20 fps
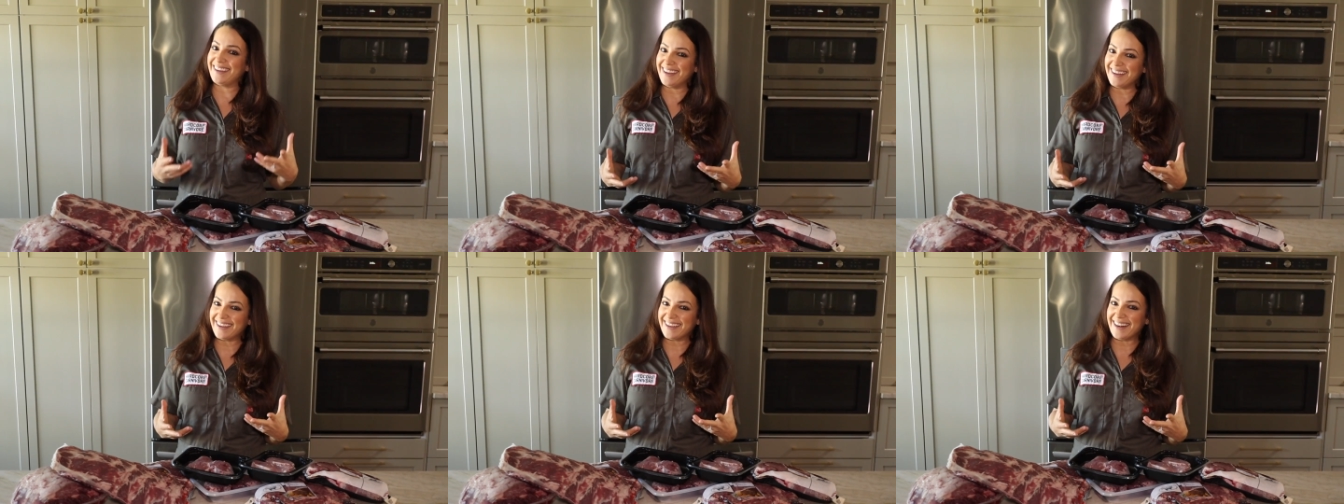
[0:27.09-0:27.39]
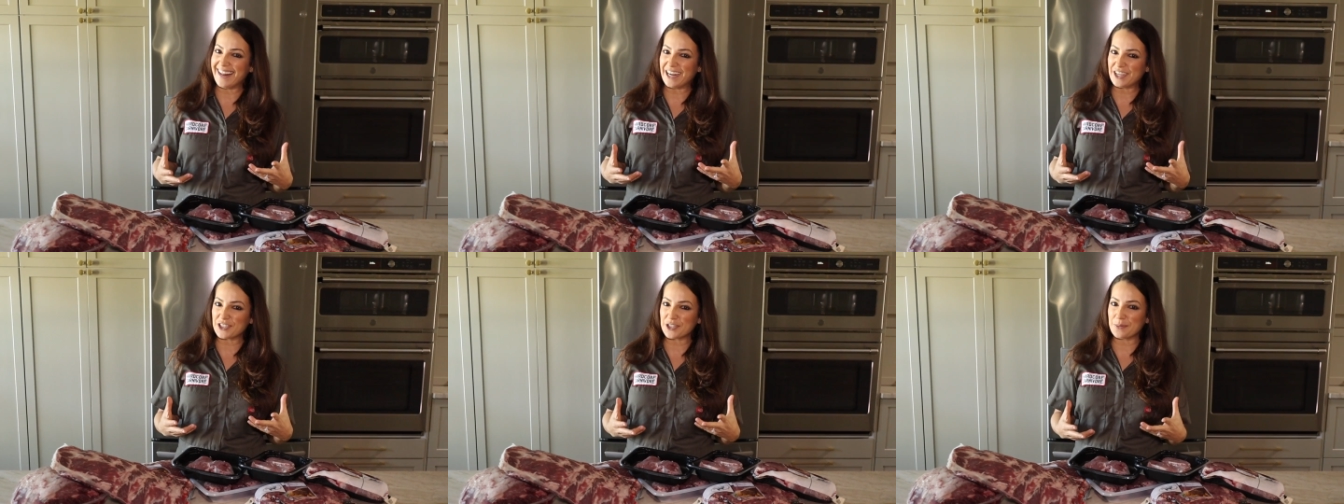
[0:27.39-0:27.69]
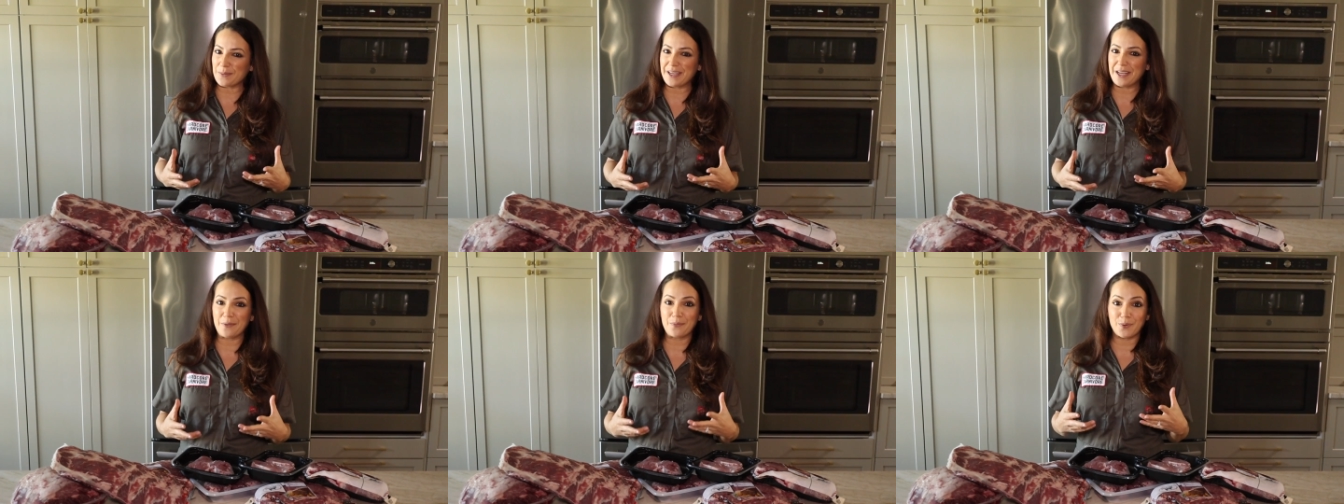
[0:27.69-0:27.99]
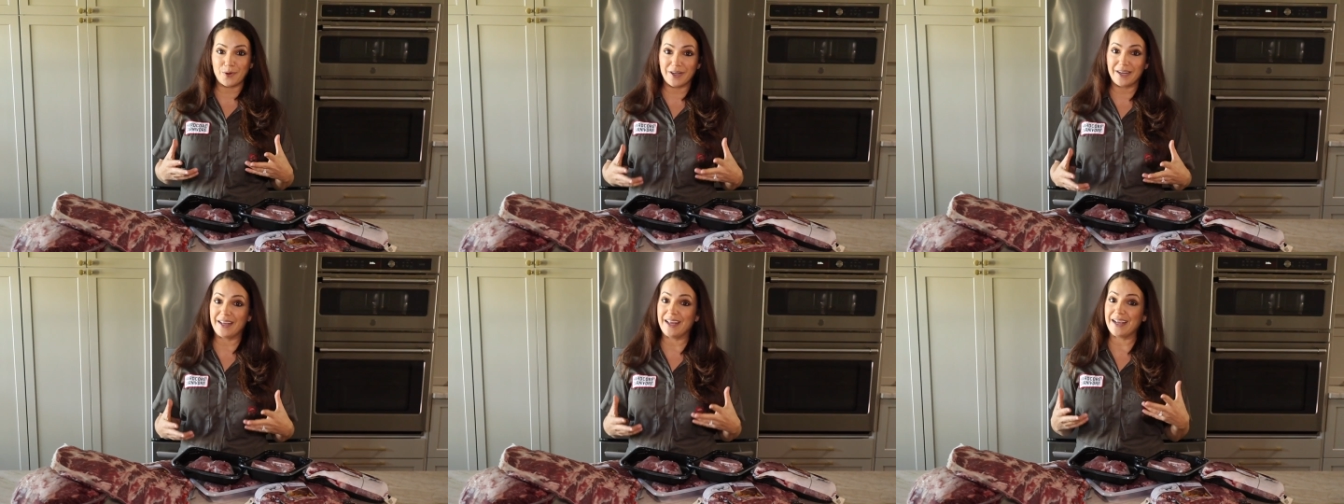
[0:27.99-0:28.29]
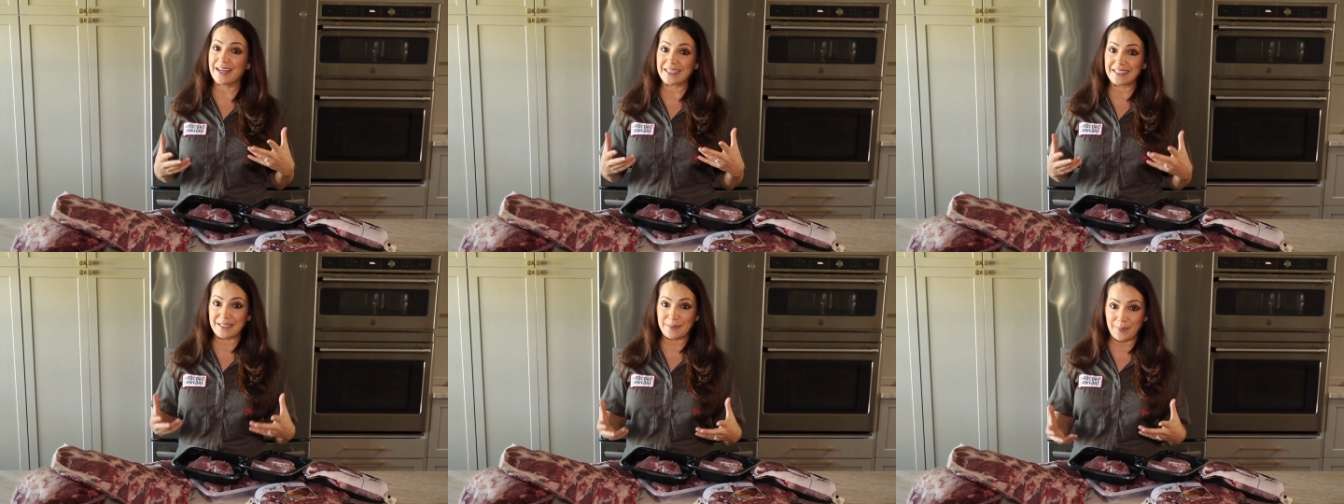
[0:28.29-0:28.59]
it can actually be a pretty
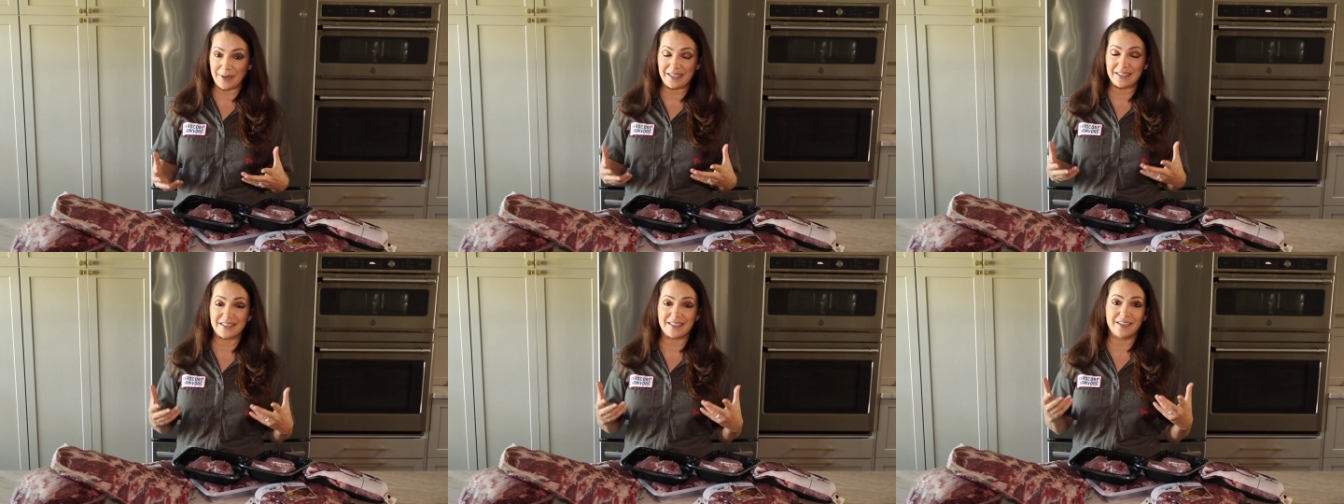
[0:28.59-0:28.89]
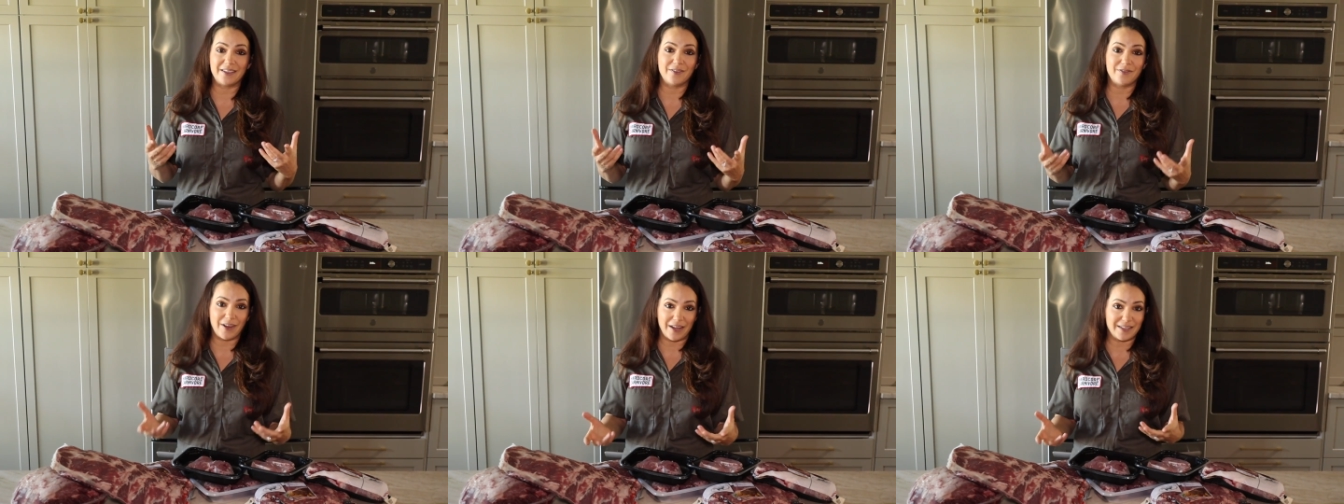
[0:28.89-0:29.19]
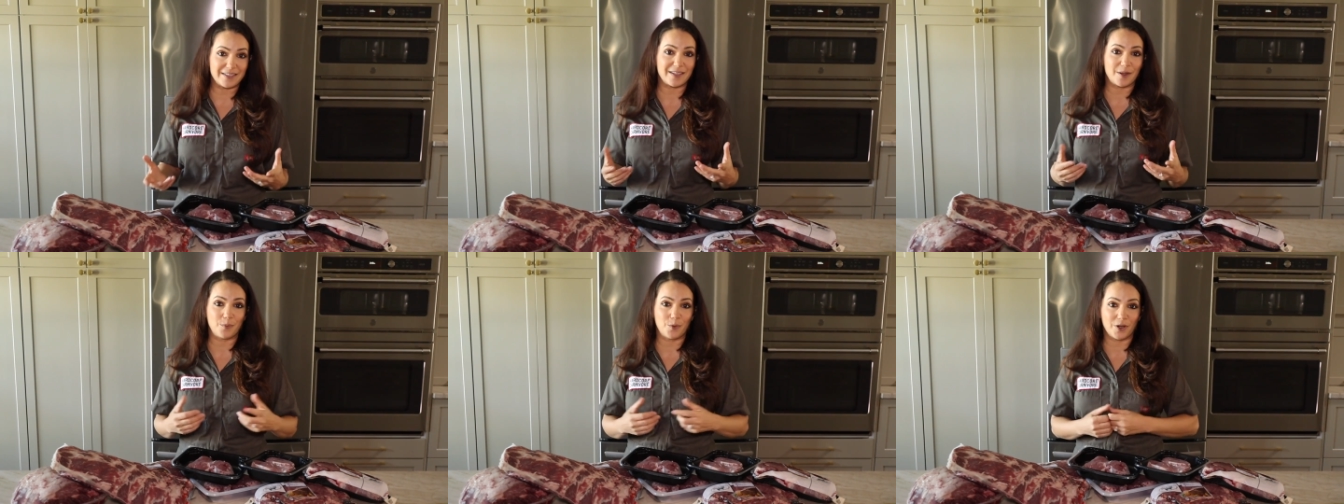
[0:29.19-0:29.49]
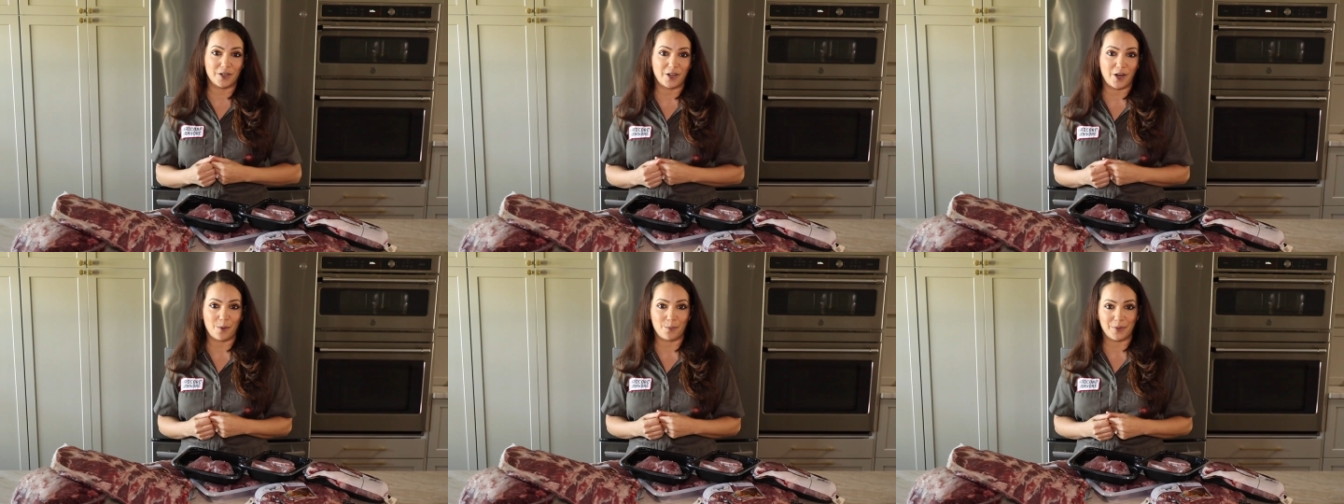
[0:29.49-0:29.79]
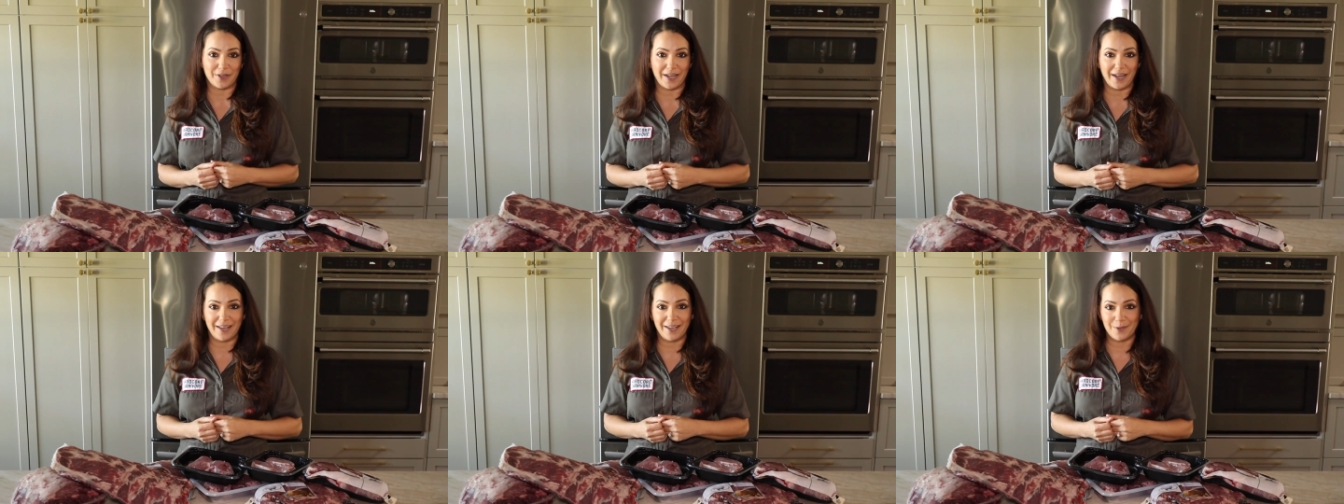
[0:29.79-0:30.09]
expensive and somewhat
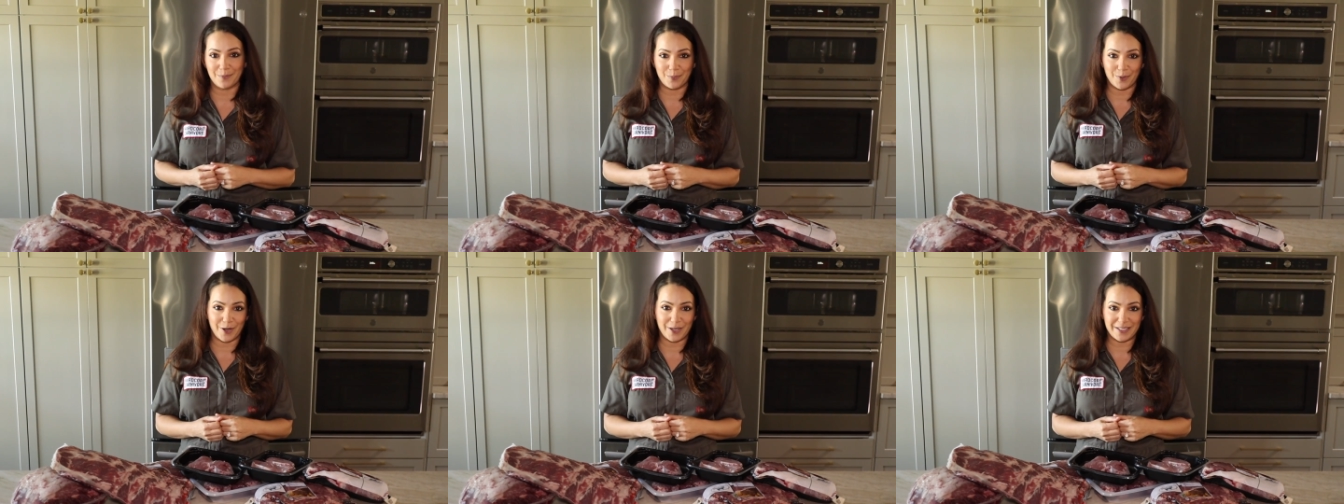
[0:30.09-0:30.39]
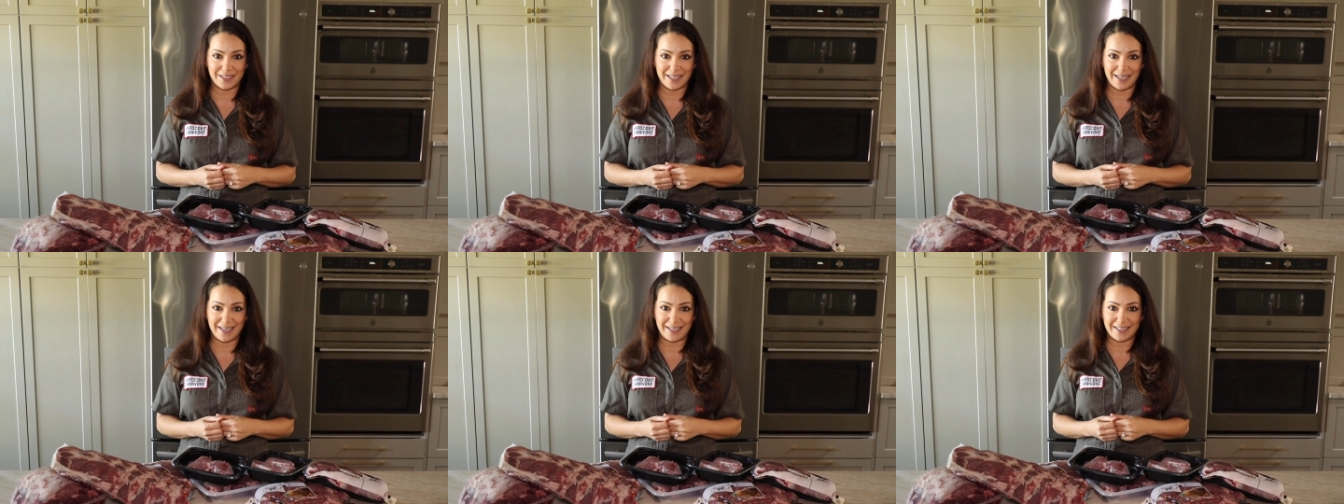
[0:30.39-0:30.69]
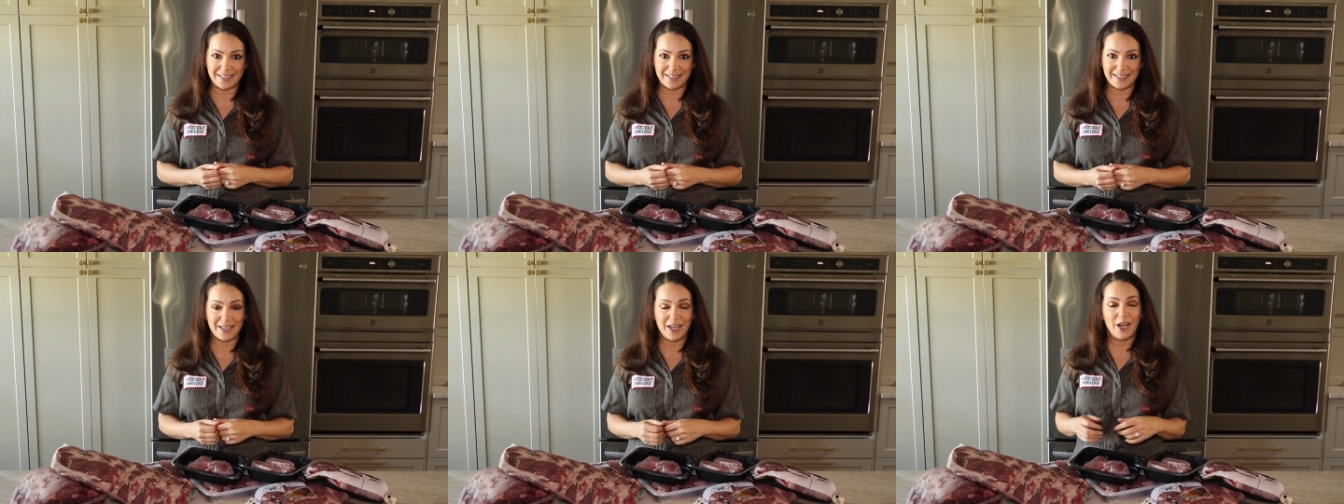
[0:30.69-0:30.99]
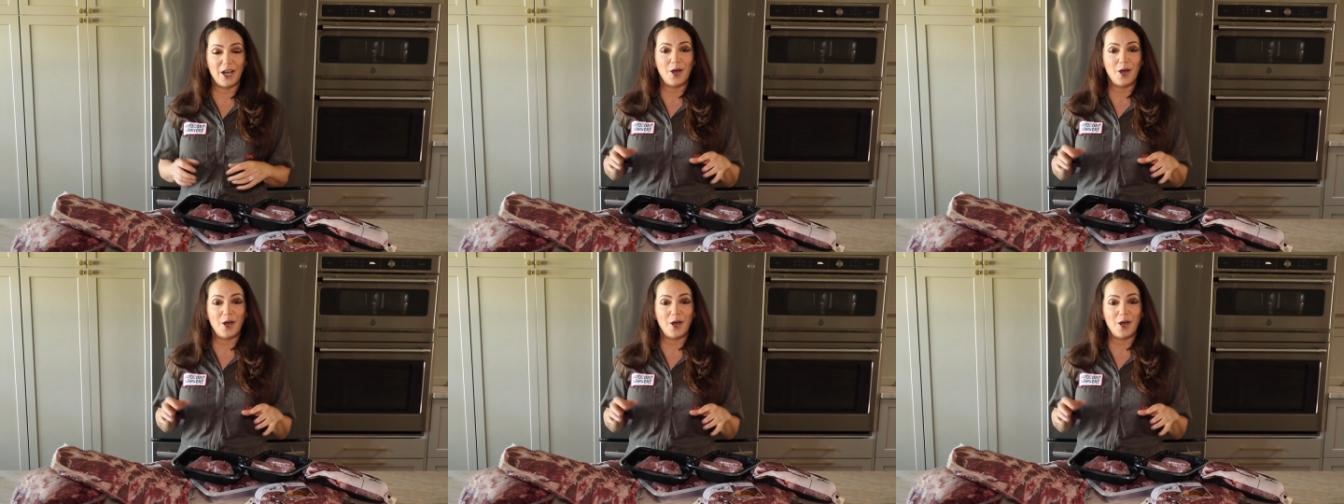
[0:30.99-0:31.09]
complicated process.